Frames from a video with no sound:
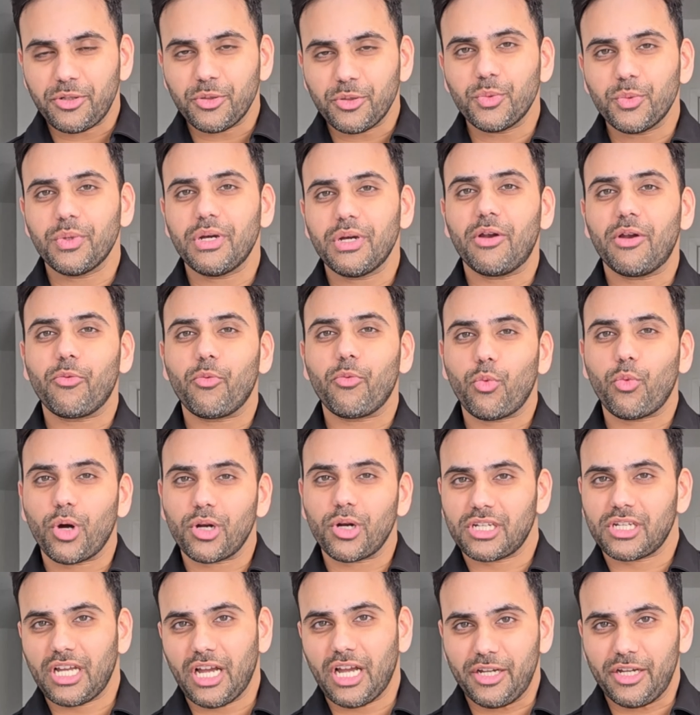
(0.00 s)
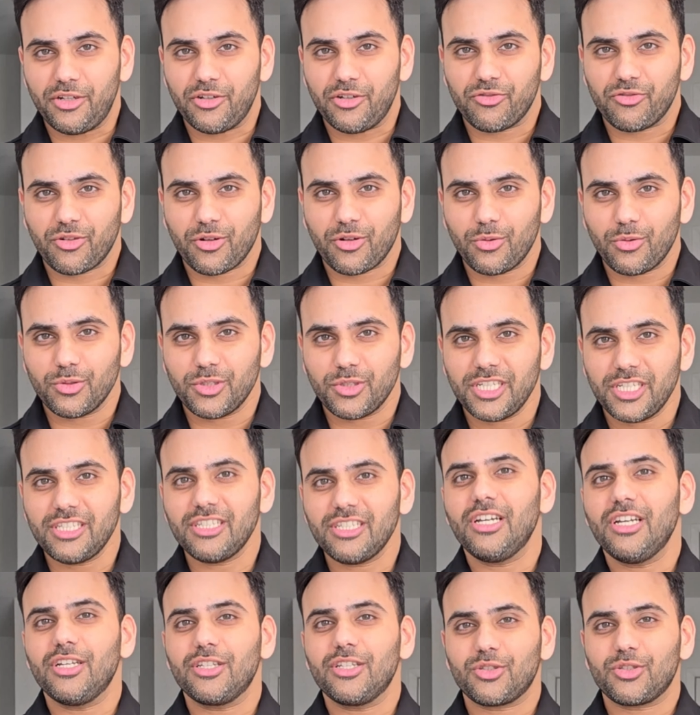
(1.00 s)
to wear what kind of
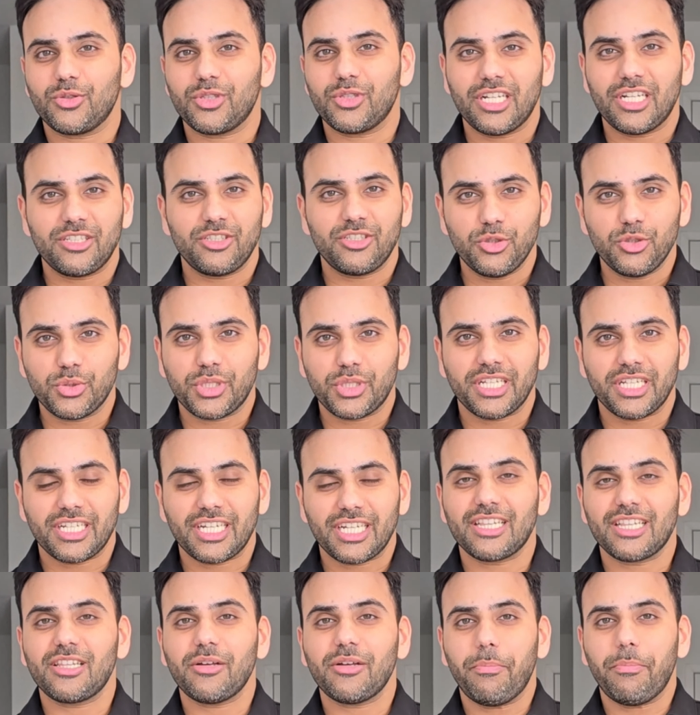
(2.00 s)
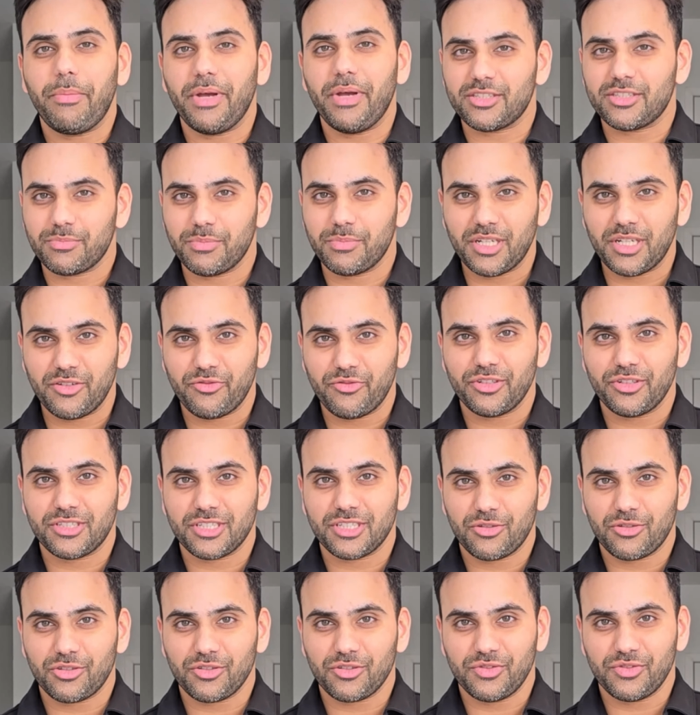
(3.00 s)
clothing so that you can get the best benefits
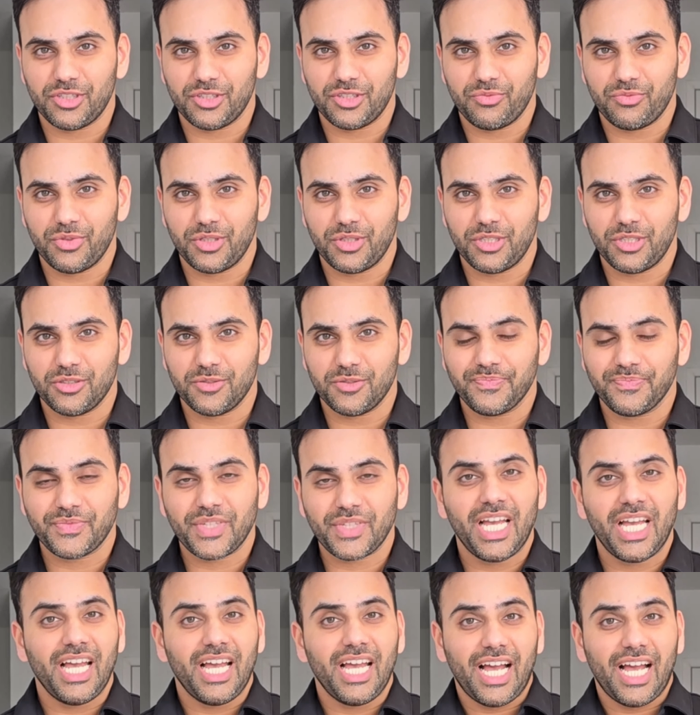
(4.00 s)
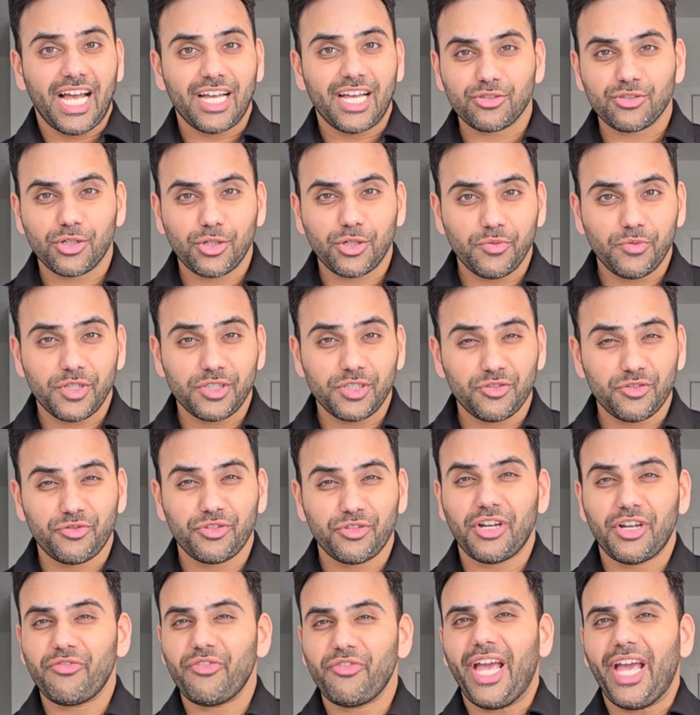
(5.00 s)
out of this video. As always, if
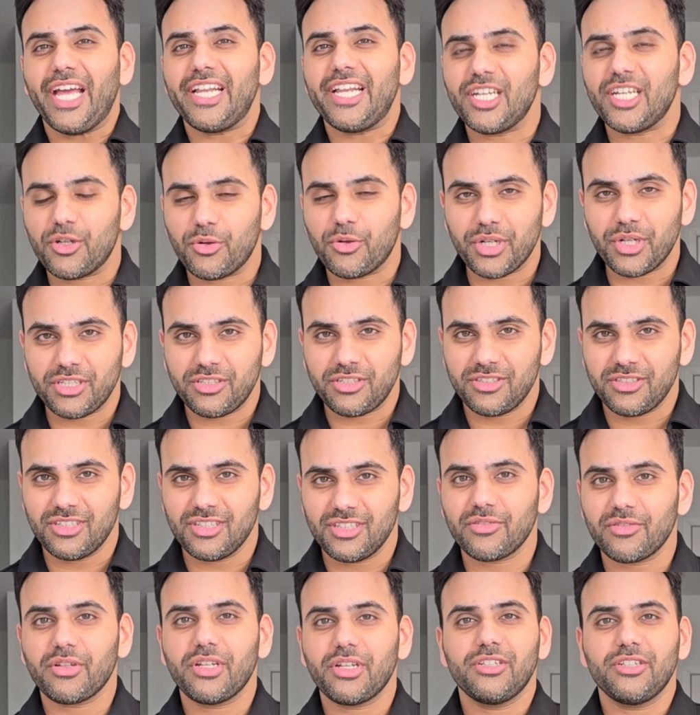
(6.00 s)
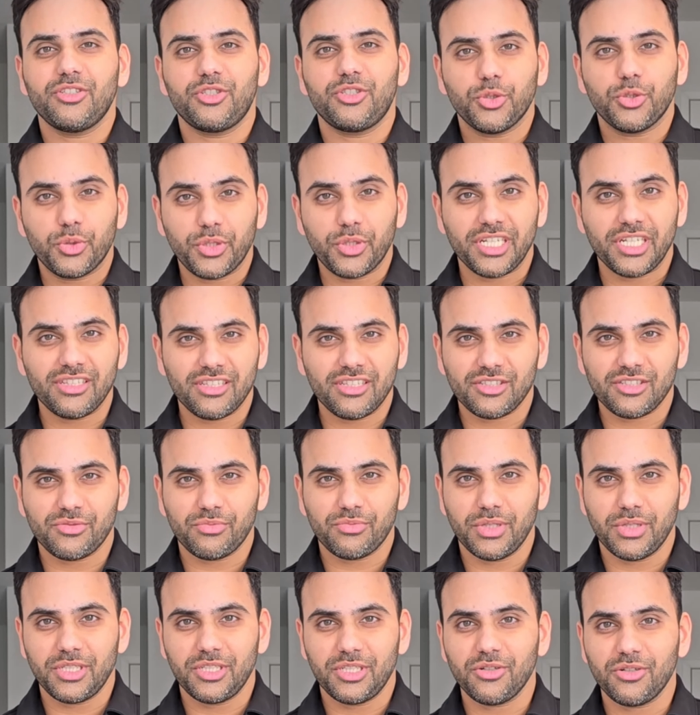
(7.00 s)
you have any questions during this
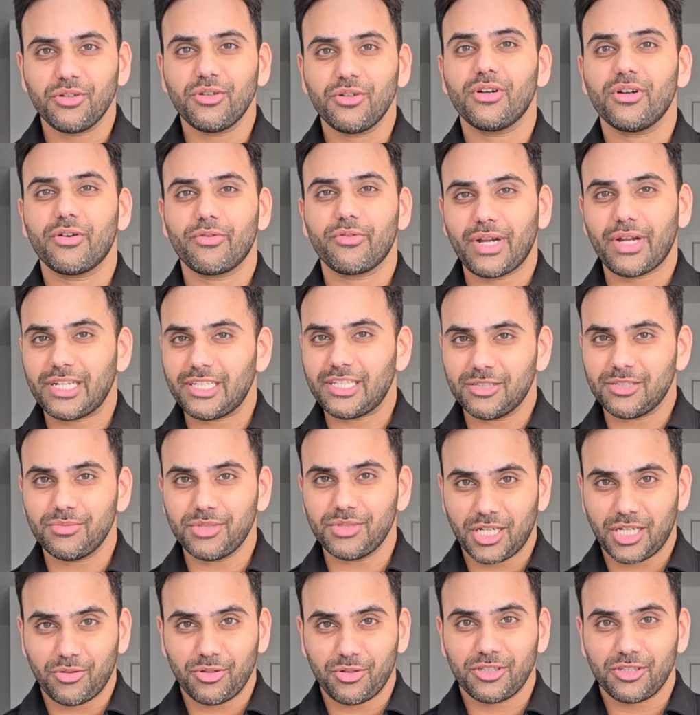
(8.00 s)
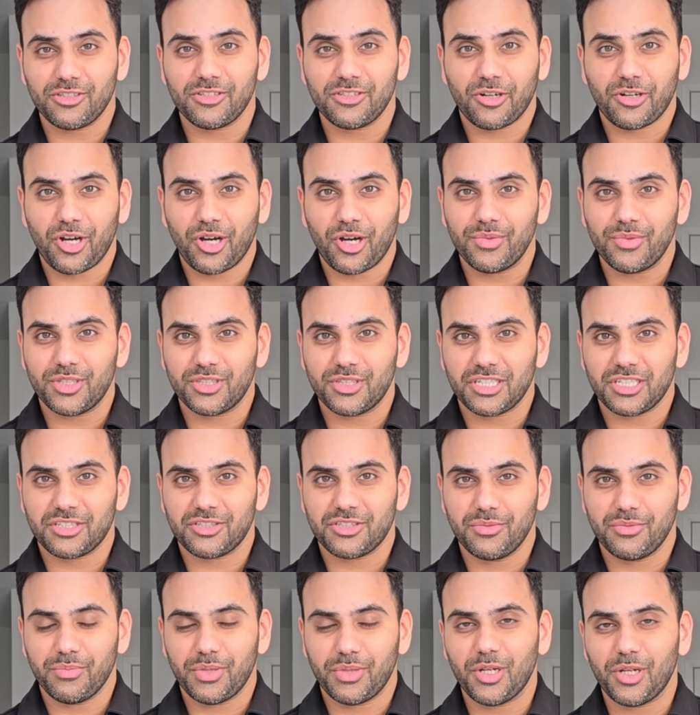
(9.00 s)
video, write them down into the comment
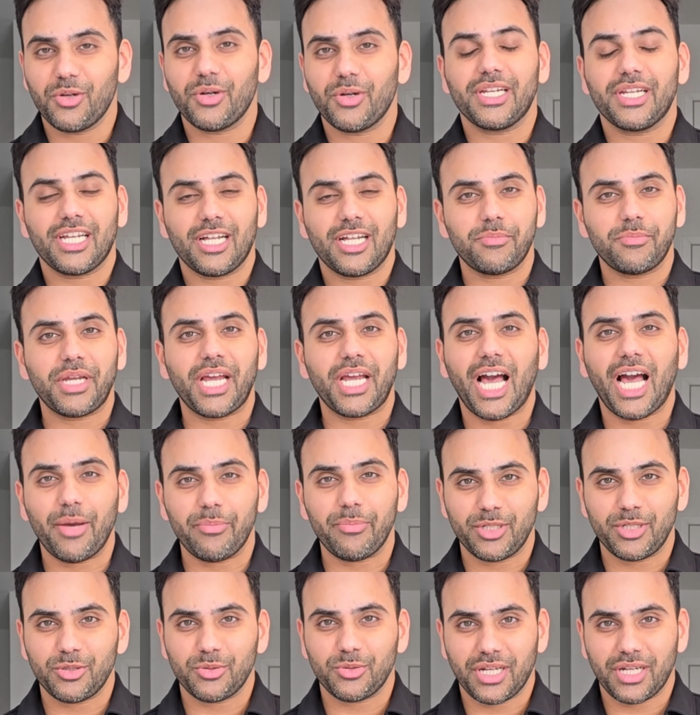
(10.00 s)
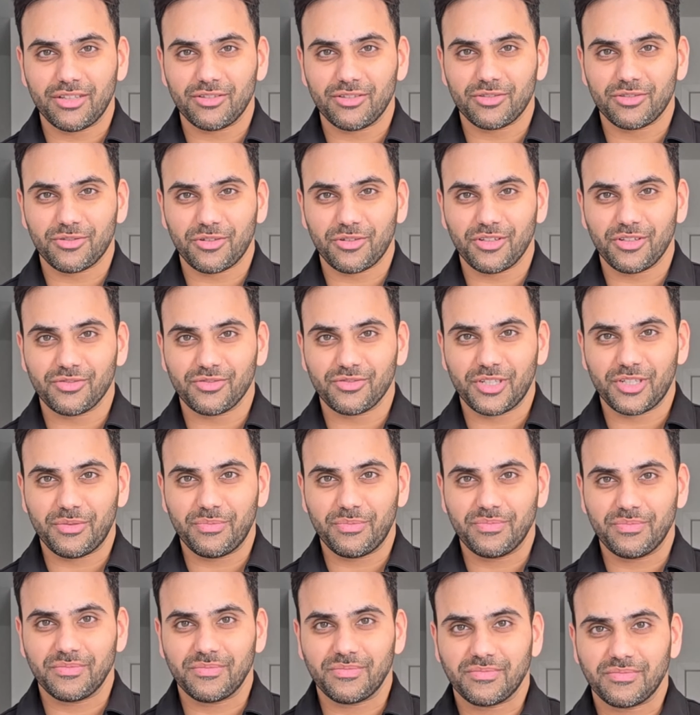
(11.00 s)
section below and I'll be happy to answer all of them.
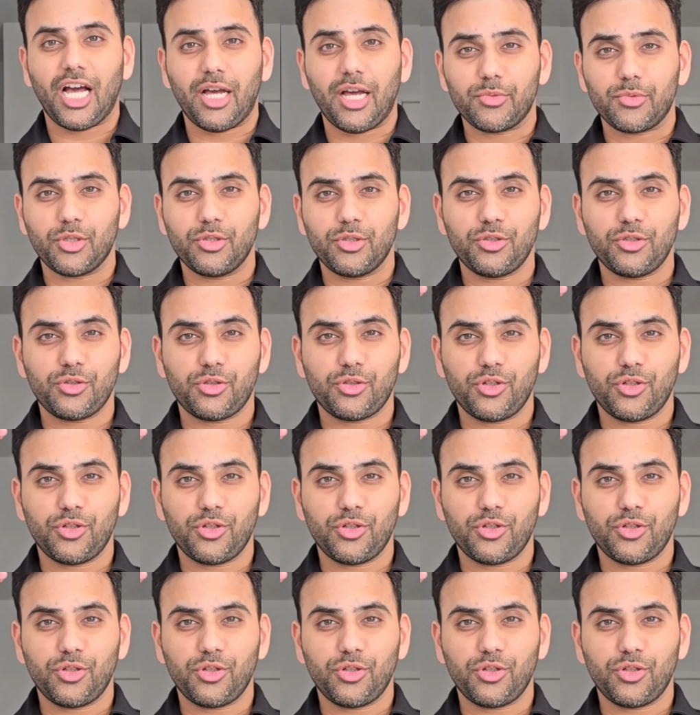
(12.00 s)
I'm going to